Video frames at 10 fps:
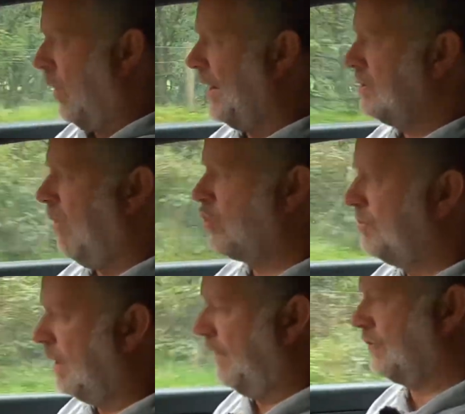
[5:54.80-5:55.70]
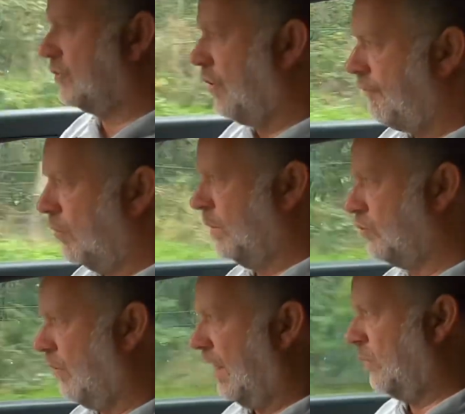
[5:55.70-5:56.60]
Why do most manufacturers go front-wheel
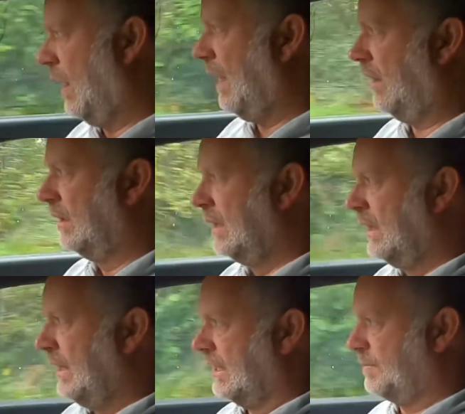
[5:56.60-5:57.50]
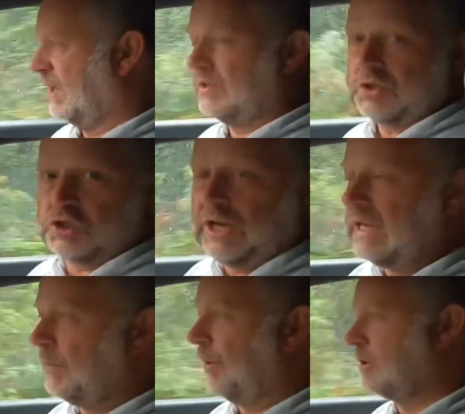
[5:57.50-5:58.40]
drive? Well, it's because it's
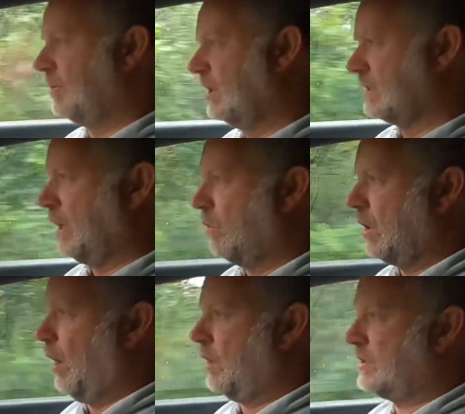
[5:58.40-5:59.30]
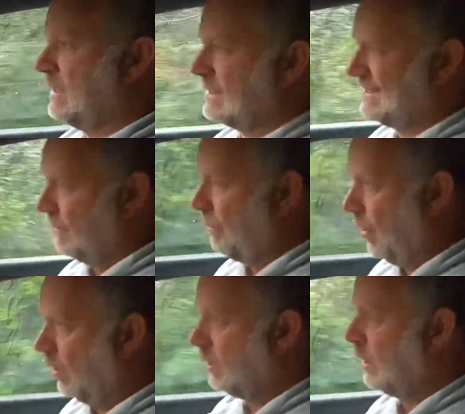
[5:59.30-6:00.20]
cheap, it's because it's low cost, it's
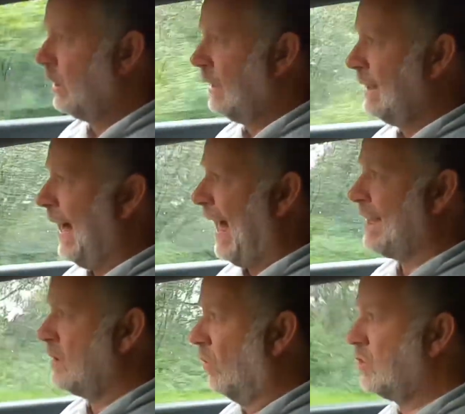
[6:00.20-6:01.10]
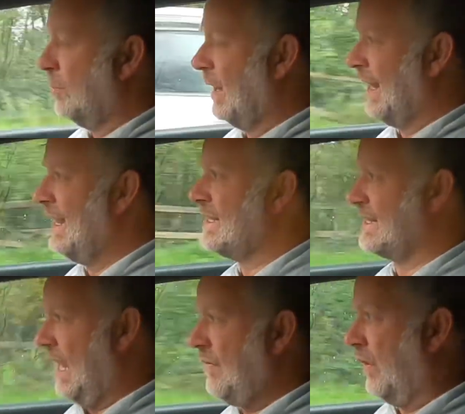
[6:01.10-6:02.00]
simple, and ultimately it's
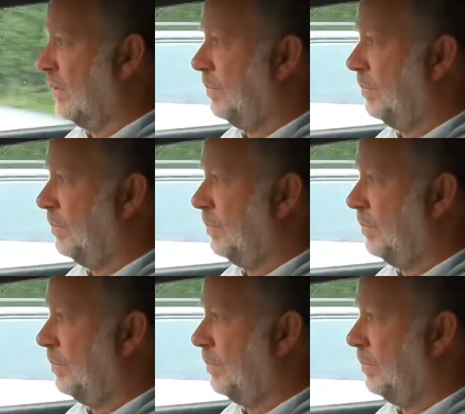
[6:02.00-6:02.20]
safer,